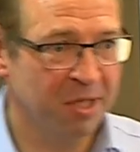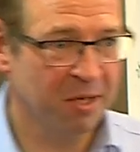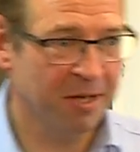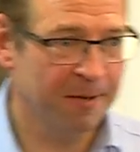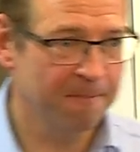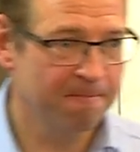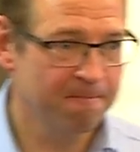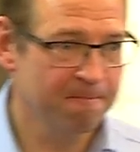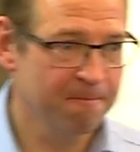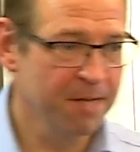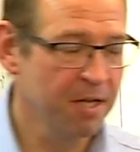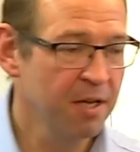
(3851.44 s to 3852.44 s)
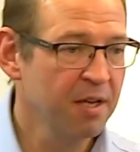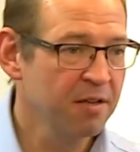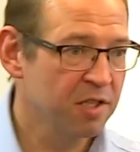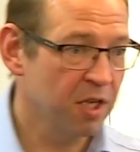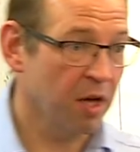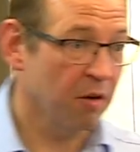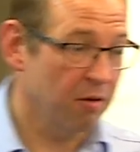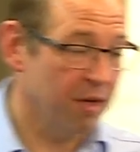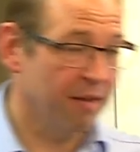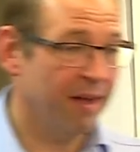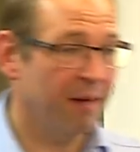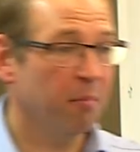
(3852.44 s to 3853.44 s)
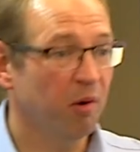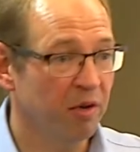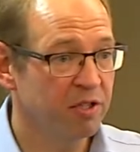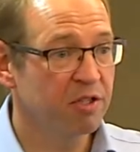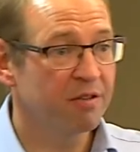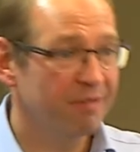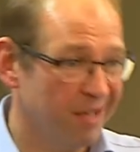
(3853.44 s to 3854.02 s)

Okay? So at that point,